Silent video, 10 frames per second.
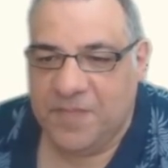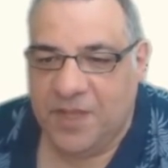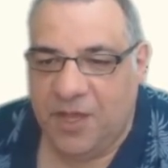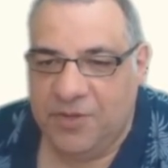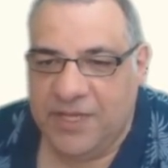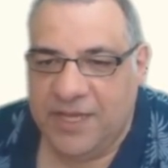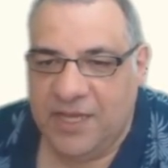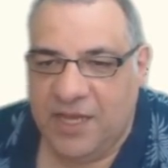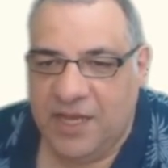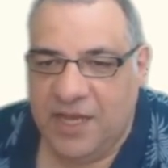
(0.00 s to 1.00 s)
Okay,
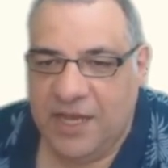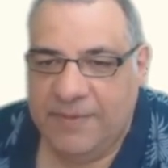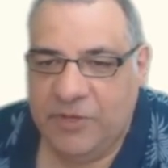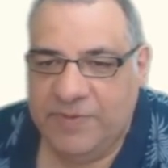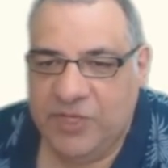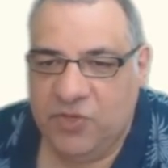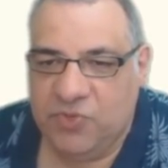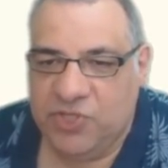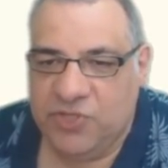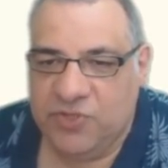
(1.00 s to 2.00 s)
I'm hoping you will
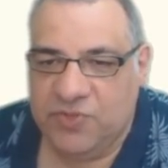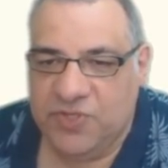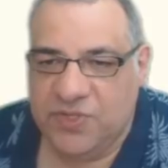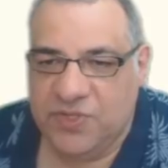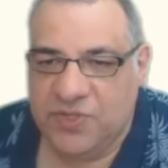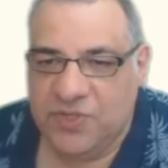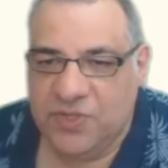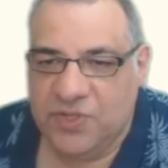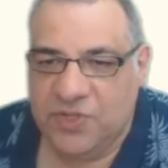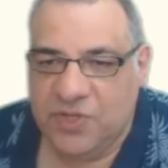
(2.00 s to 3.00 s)
choose
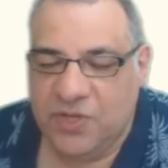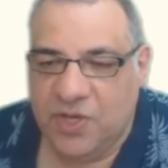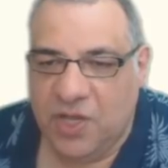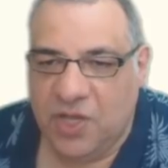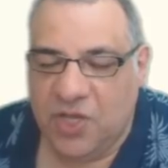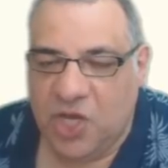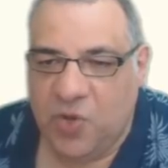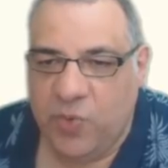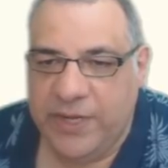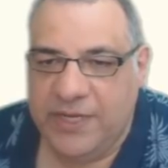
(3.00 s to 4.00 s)

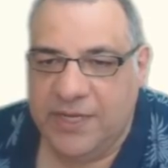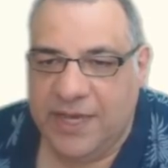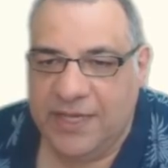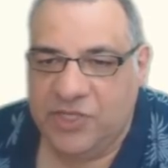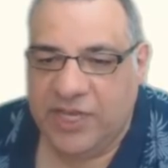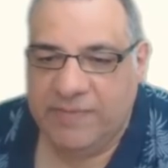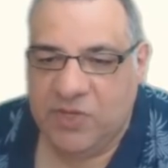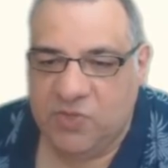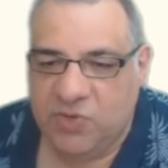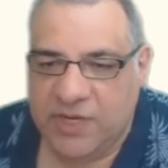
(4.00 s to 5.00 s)
queen h8,
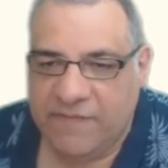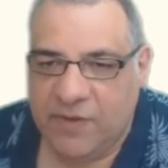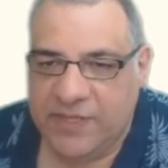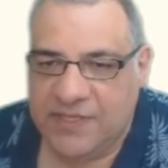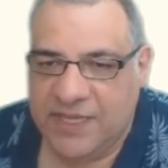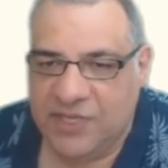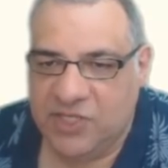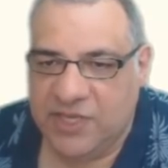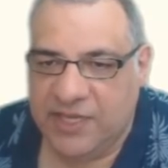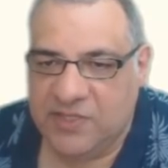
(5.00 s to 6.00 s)
because rook f1, there's king
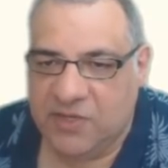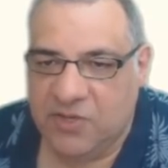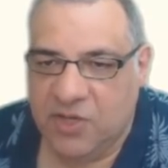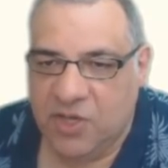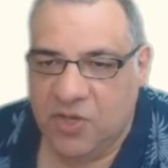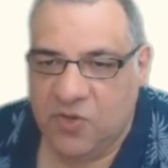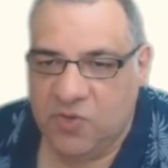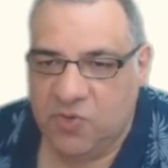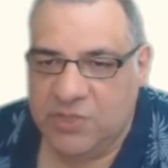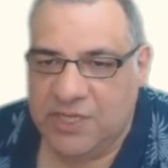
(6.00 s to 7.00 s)
g8, so
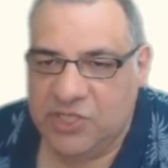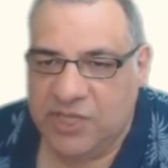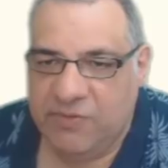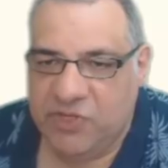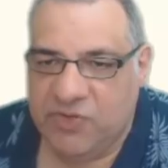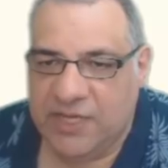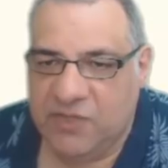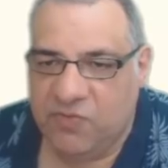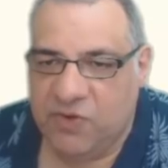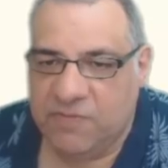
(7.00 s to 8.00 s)
queen h8. We drag the
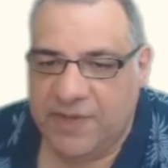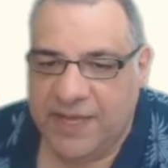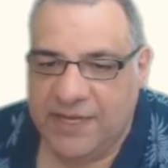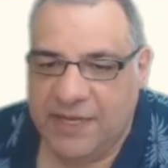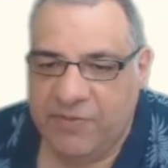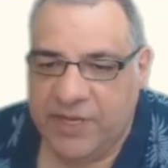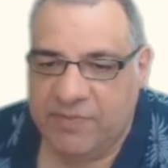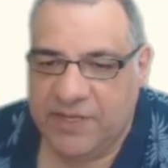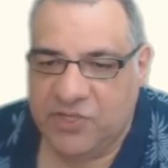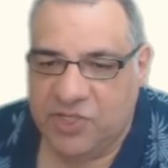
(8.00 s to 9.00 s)
rook back, and now we can
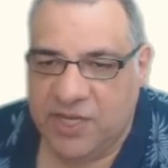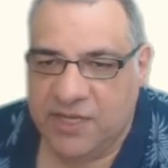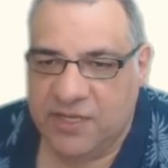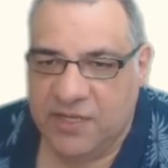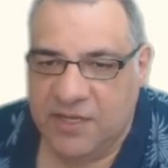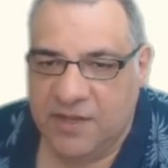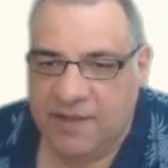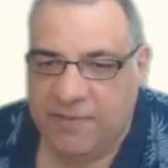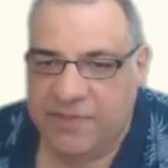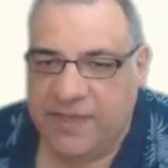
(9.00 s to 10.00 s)
play the check.
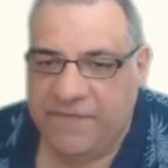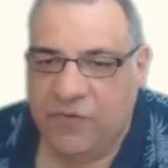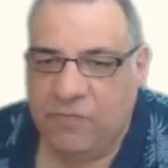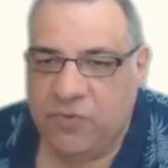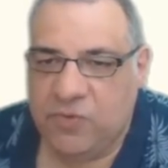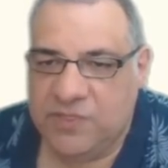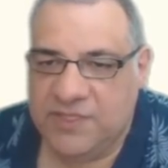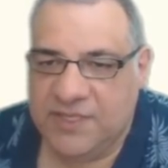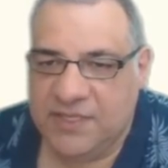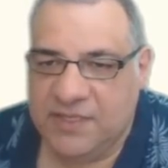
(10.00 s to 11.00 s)
And with that form pawn in the
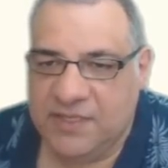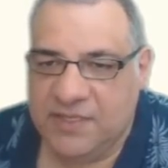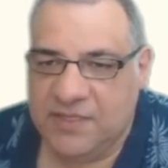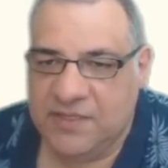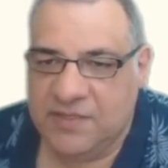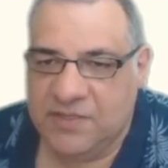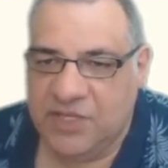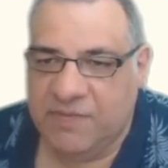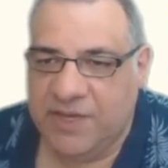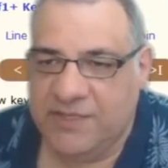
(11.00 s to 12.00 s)
center, this is
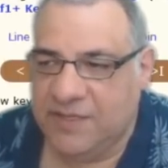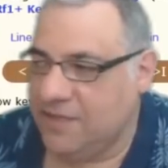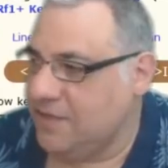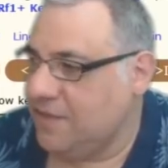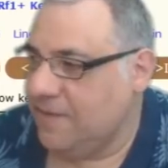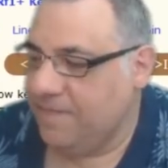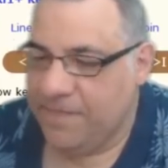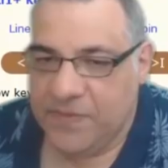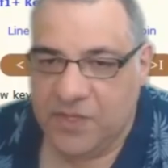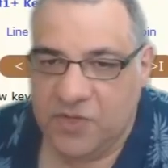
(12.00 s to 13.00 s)
checkmating.
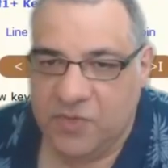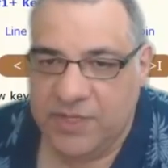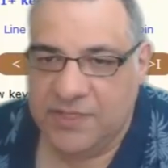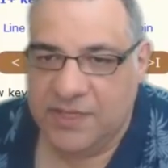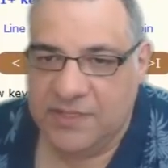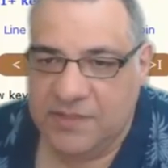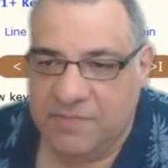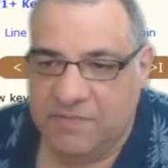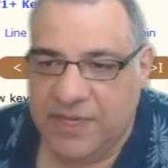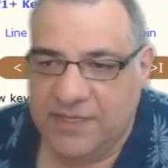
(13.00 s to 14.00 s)
Queen takes,
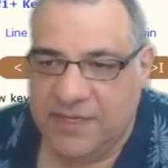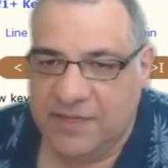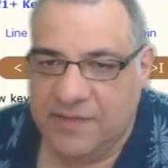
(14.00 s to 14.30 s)
mating.